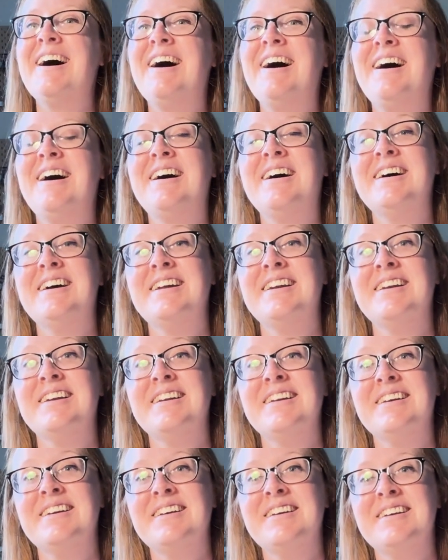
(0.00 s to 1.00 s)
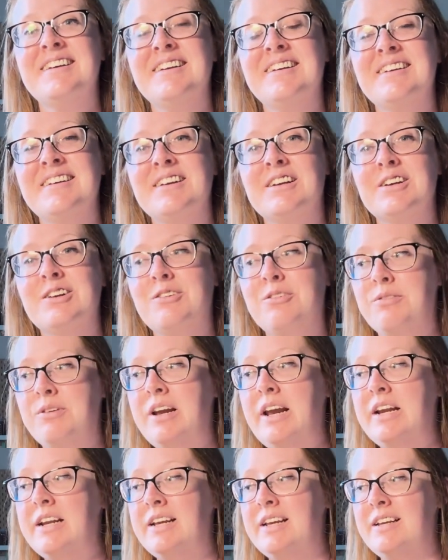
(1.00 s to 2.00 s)
on
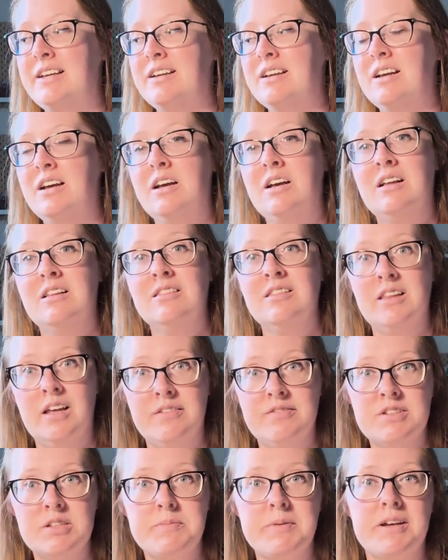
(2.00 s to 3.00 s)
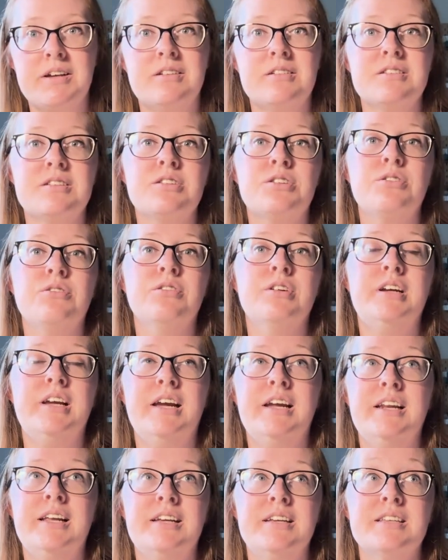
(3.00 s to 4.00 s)
creating love spells,
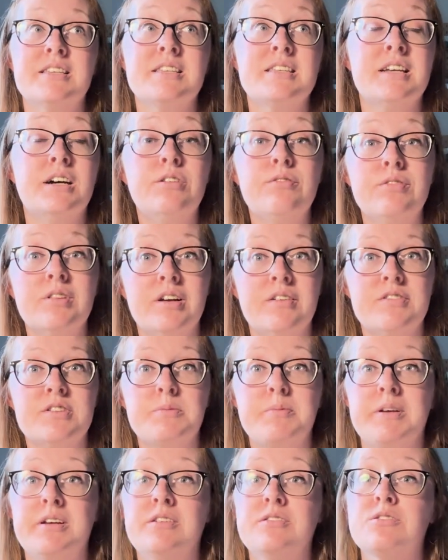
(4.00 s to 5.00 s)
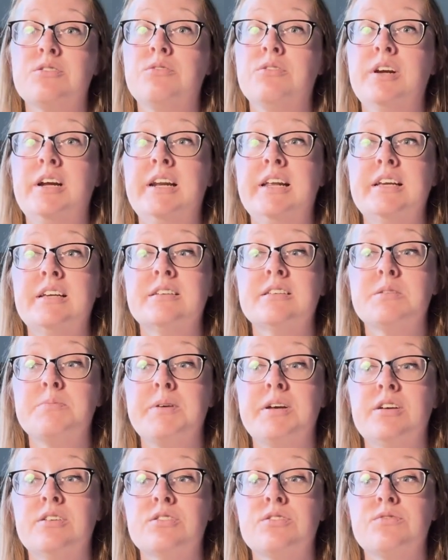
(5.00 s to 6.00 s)
creating self-love spells, creating
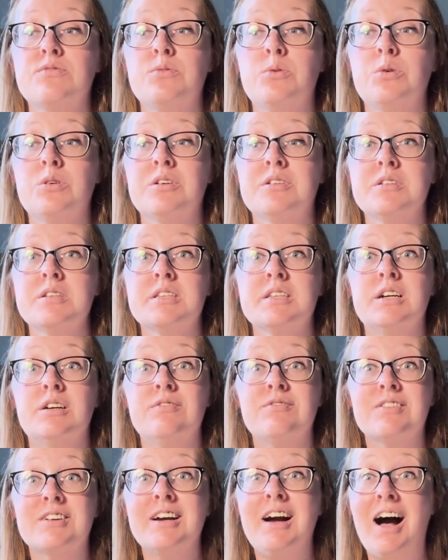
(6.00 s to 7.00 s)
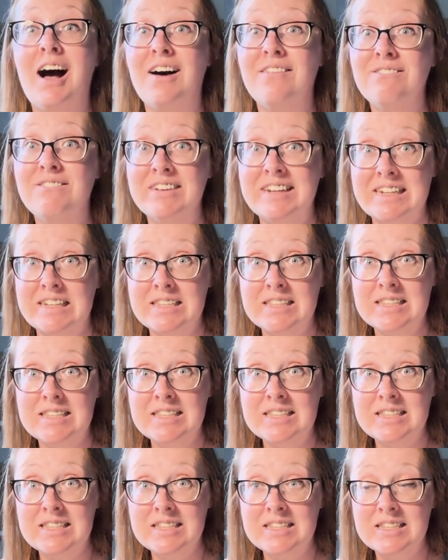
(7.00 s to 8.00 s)
spells for
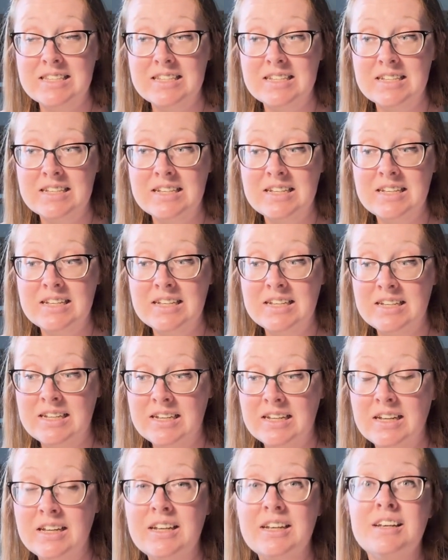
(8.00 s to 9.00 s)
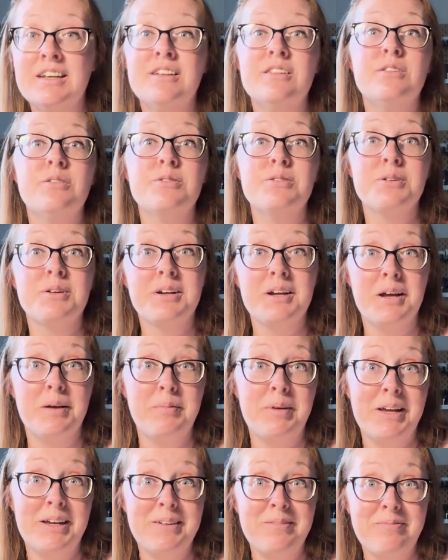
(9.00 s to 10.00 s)
self-confidence. Those are
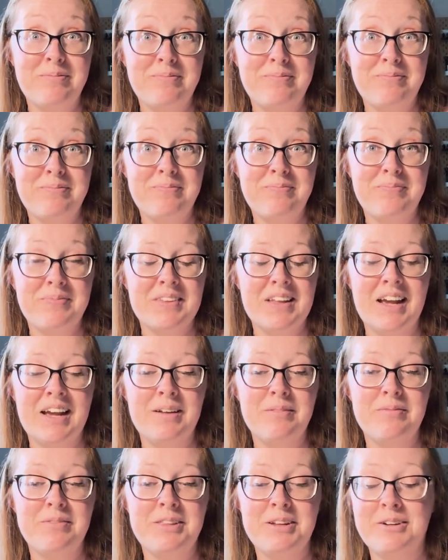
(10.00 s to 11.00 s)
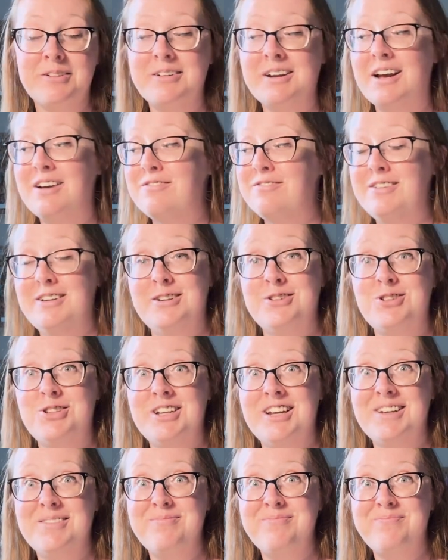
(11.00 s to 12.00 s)
coming. They're not finished
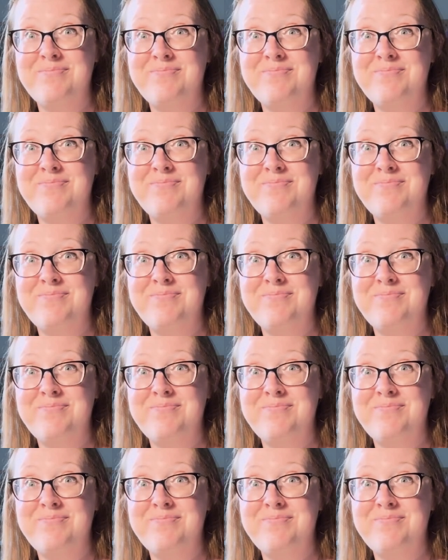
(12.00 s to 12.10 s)
yet.